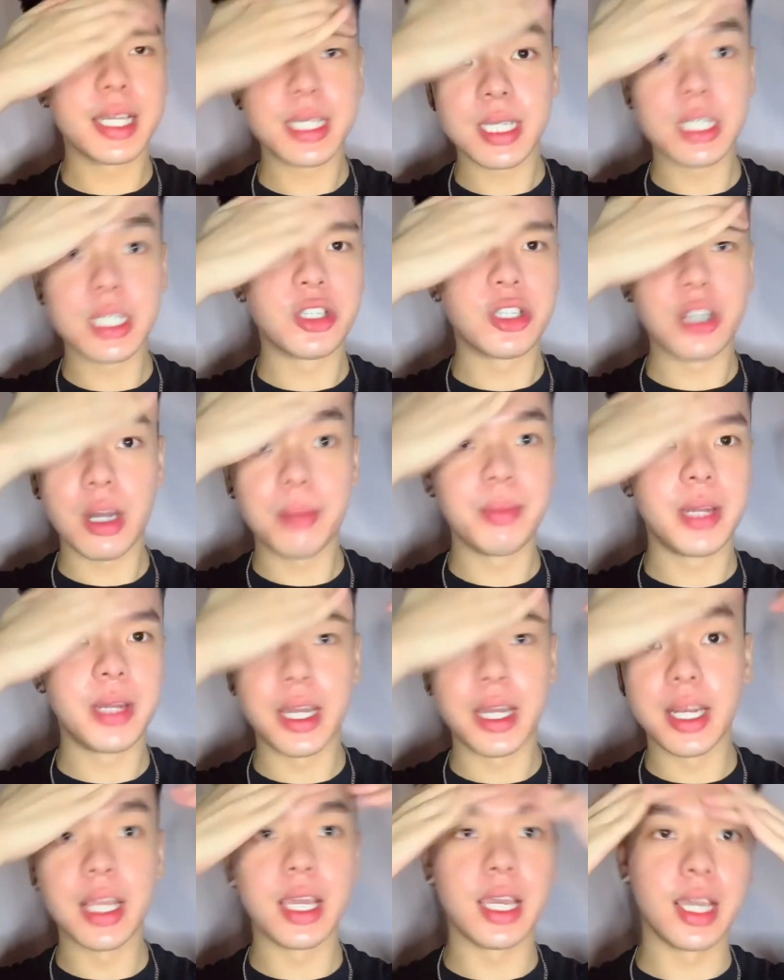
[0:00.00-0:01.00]
the job
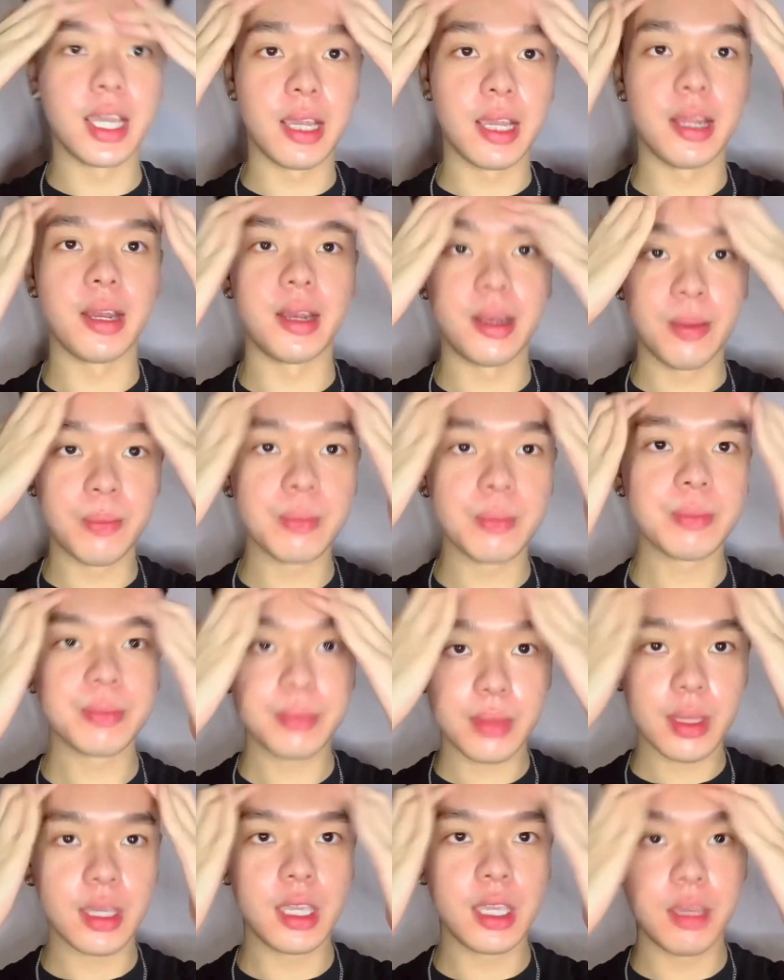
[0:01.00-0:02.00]
done in
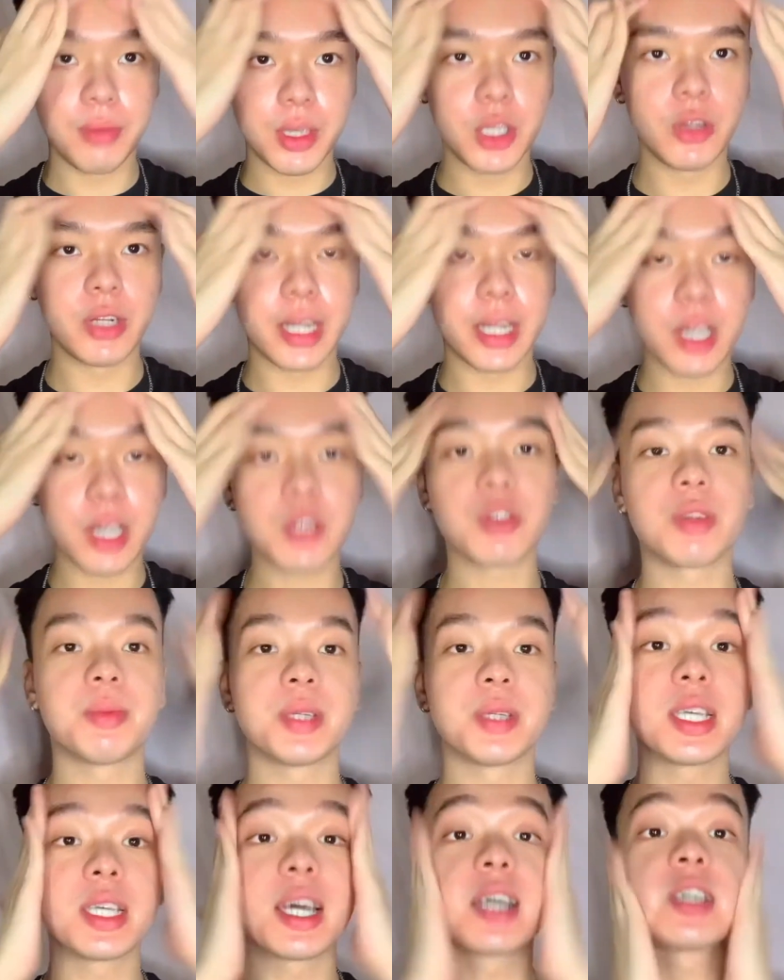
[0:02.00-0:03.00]
giving you the extra
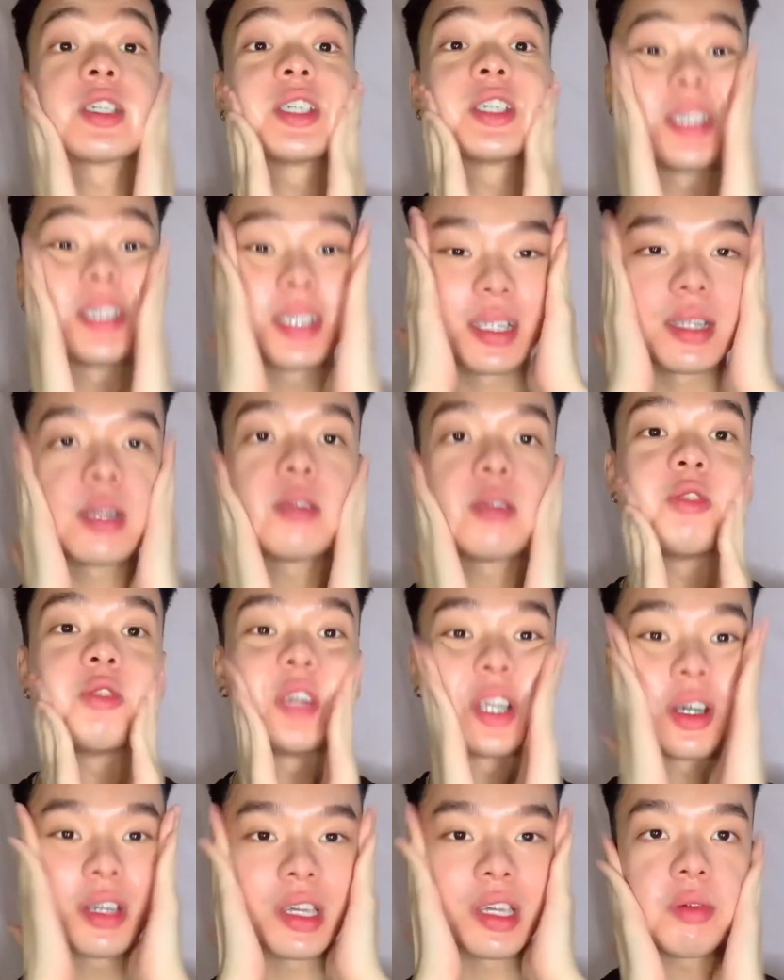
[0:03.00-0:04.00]
protection
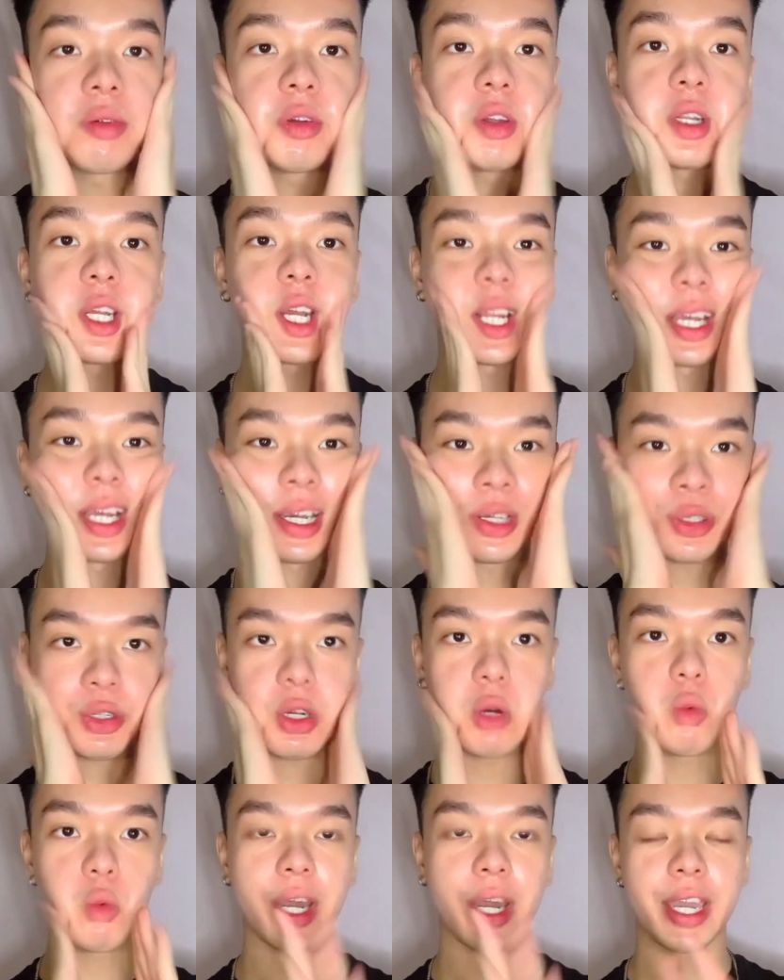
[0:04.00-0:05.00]
without giving you that extra
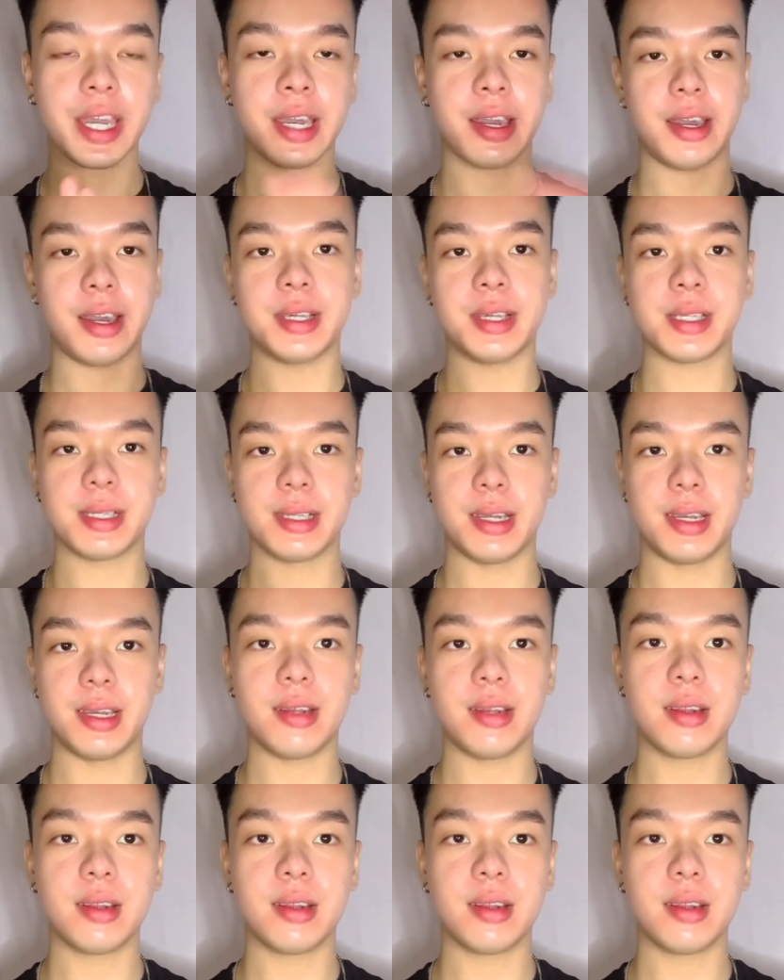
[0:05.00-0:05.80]
white cast that